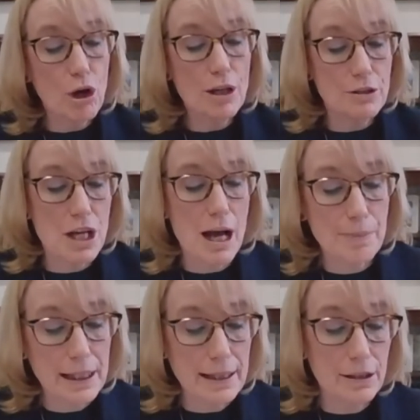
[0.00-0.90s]
the broader
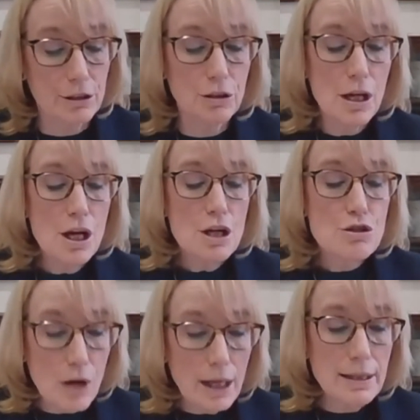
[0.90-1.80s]
topic here.
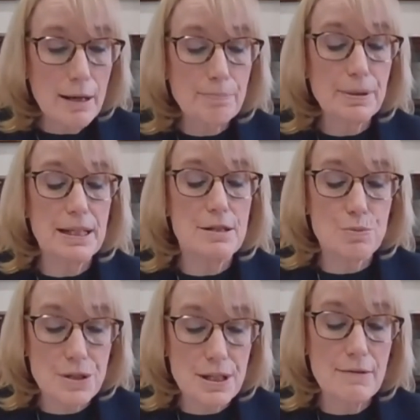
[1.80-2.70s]
Drug
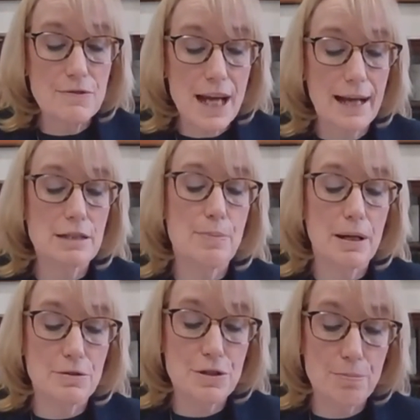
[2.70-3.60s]
companies receive
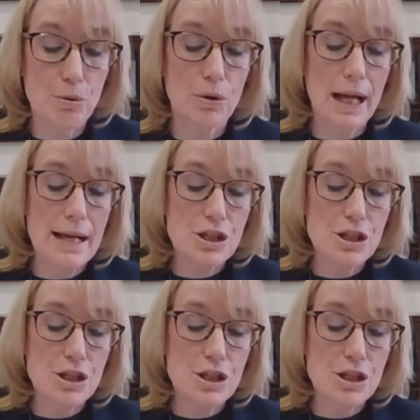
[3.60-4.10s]
taxpayer support